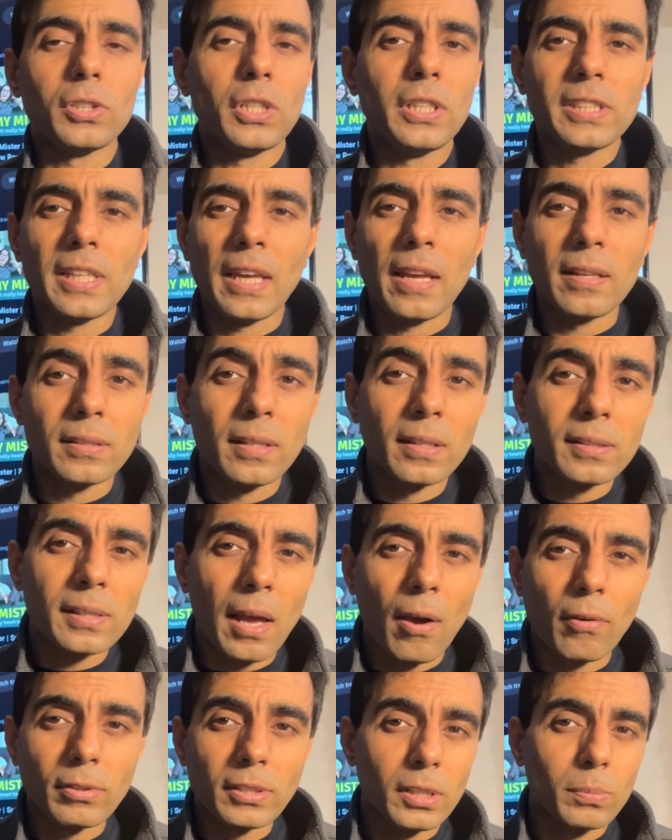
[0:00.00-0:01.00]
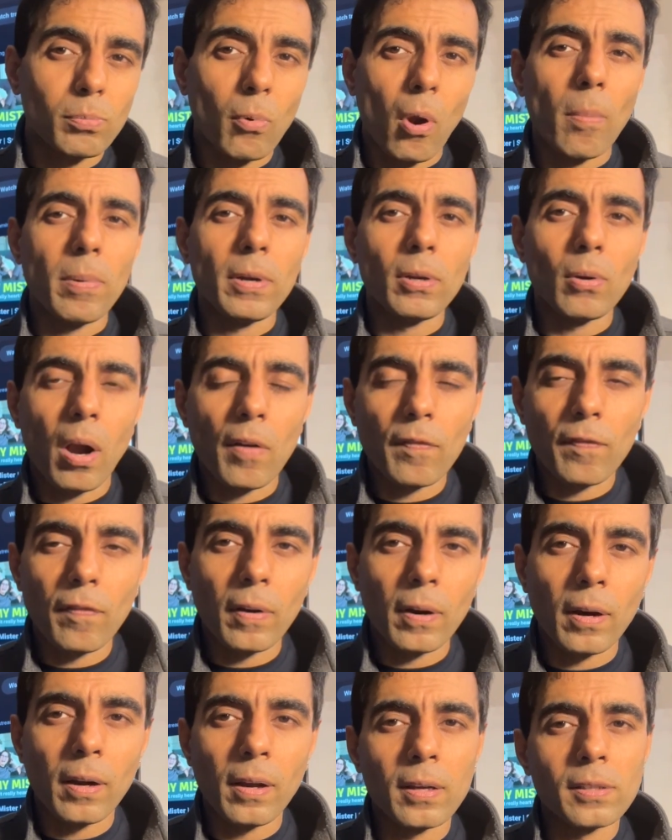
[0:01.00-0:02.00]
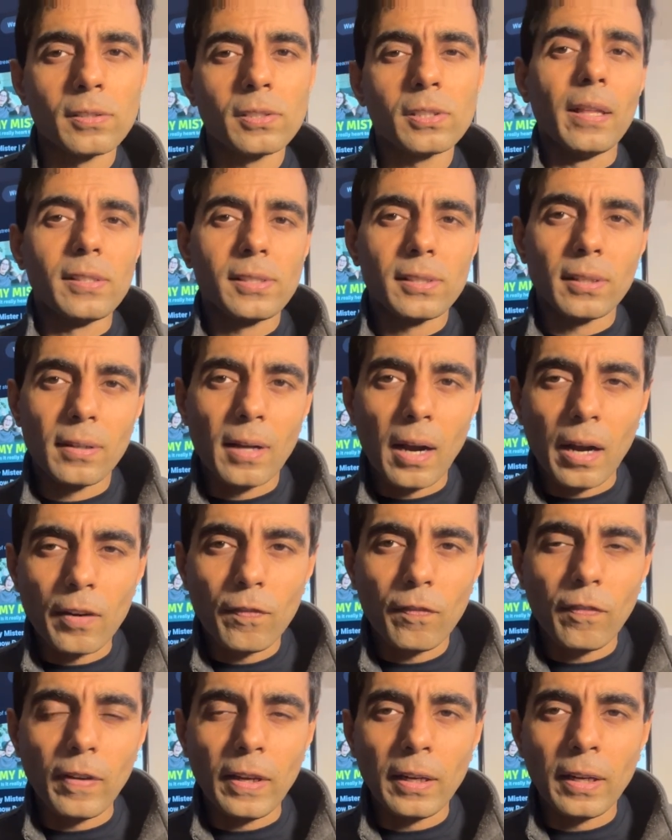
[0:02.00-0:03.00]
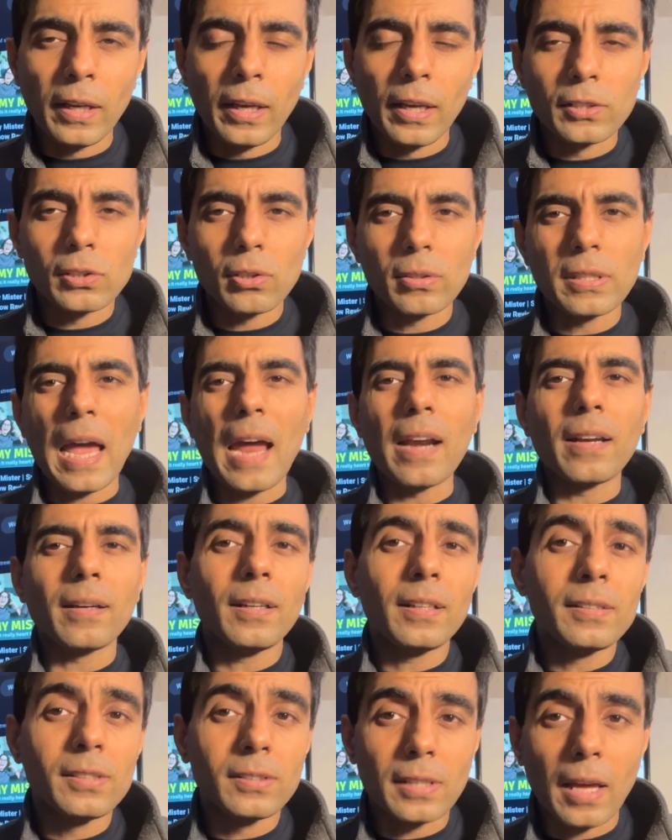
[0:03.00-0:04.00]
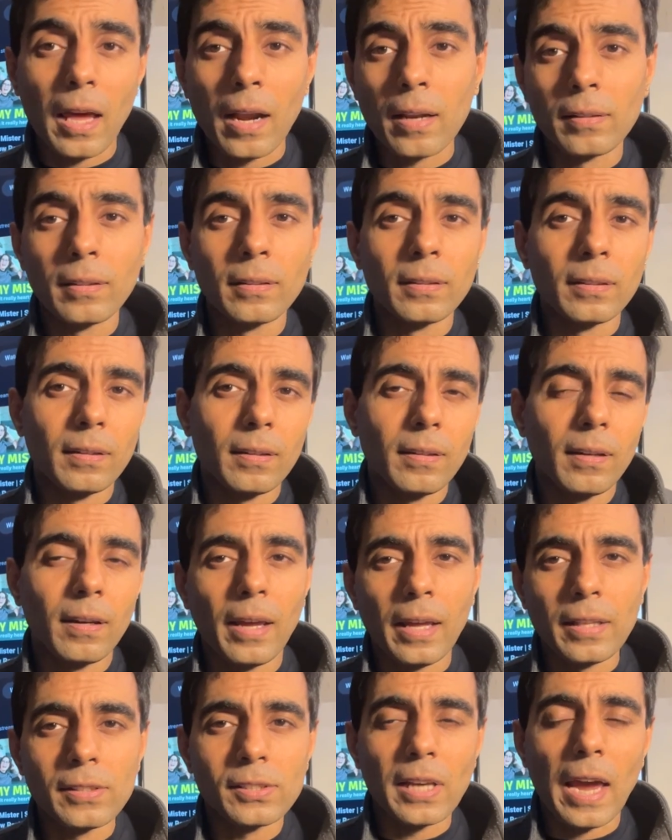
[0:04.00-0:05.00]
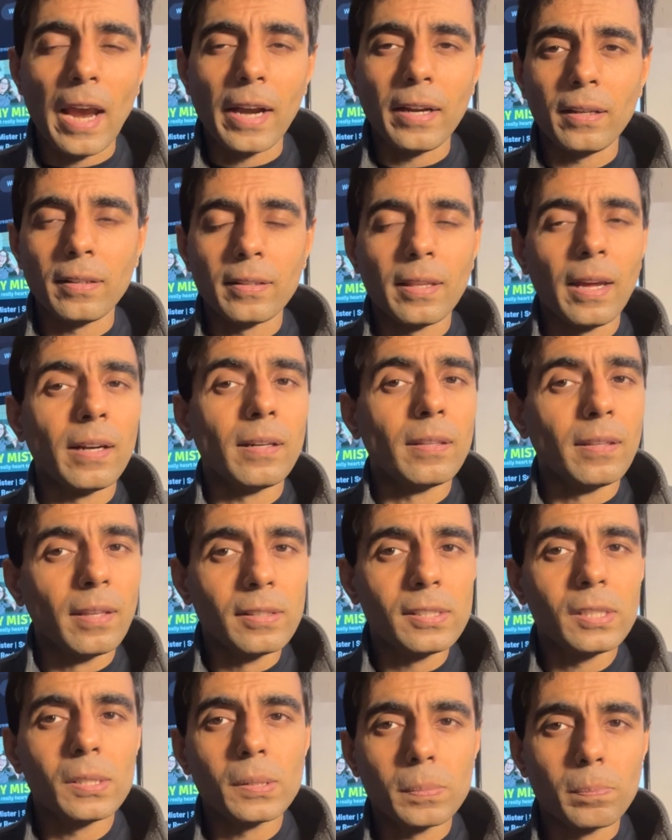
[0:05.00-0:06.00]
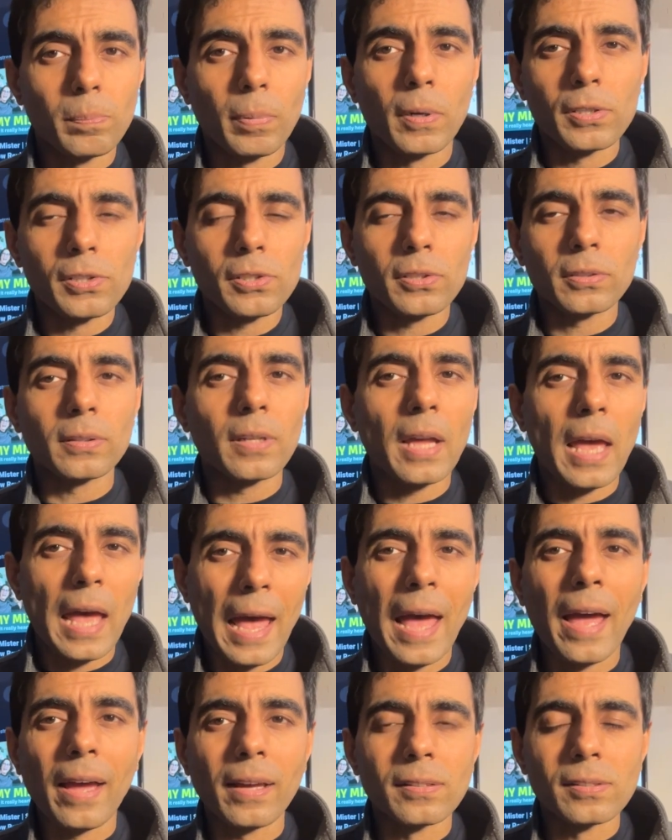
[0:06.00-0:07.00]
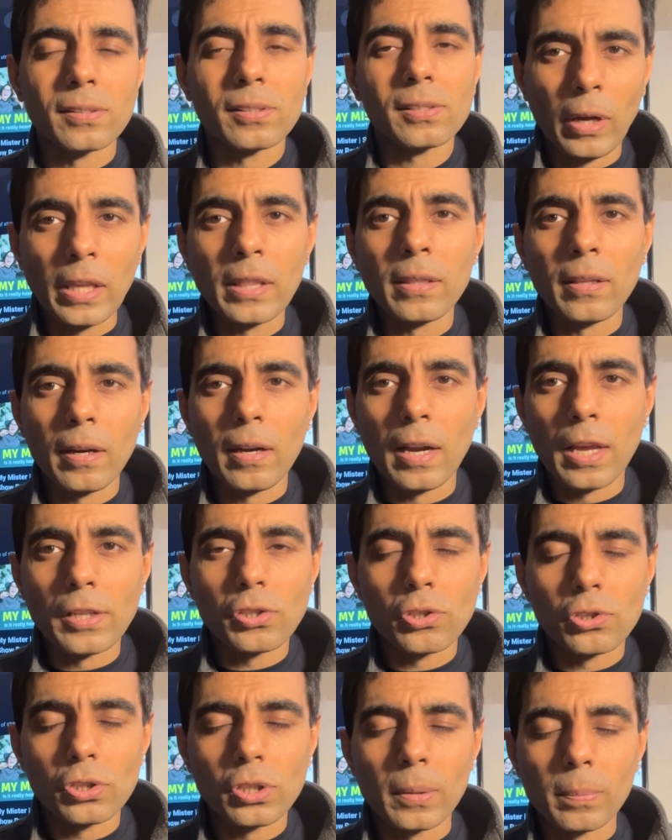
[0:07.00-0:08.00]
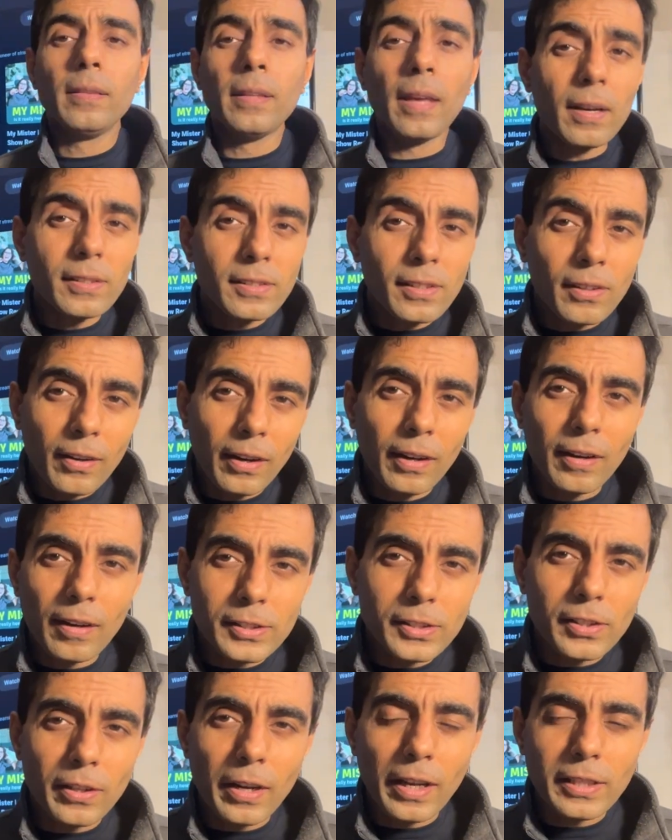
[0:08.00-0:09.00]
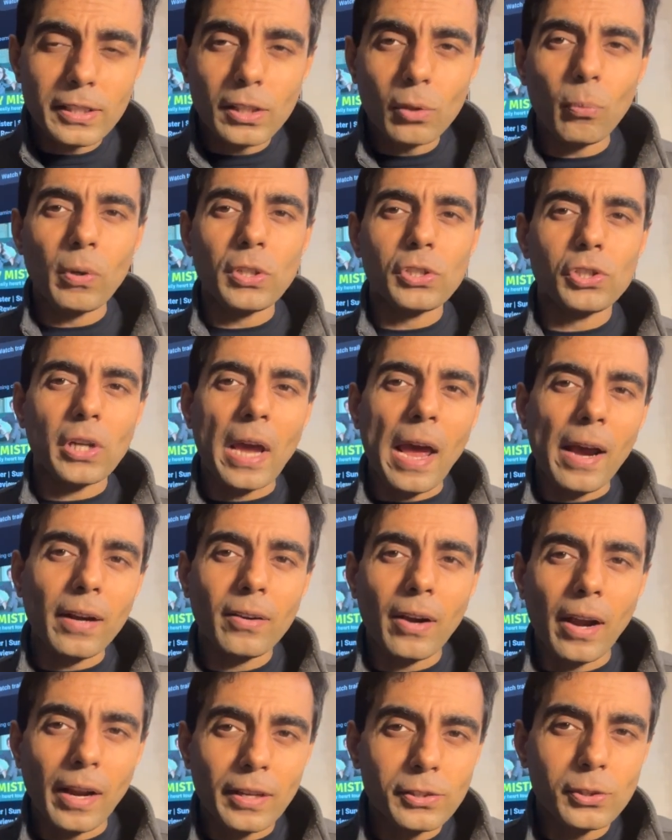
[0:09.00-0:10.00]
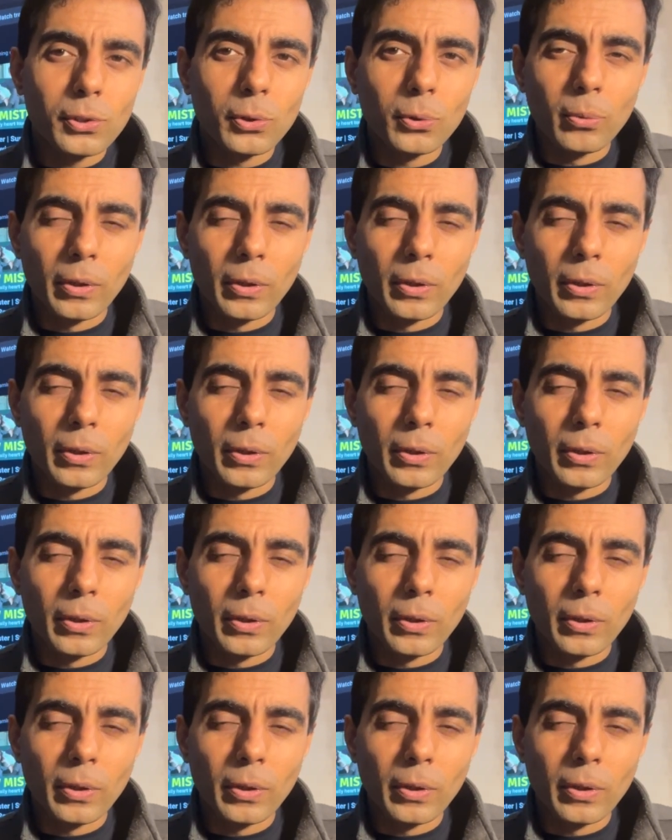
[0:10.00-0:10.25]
she says this house is probably not for us. It's a gut feeling. So that is another uh, anxiety that this person has in their relationship. There is a real estate agent when Jack tries to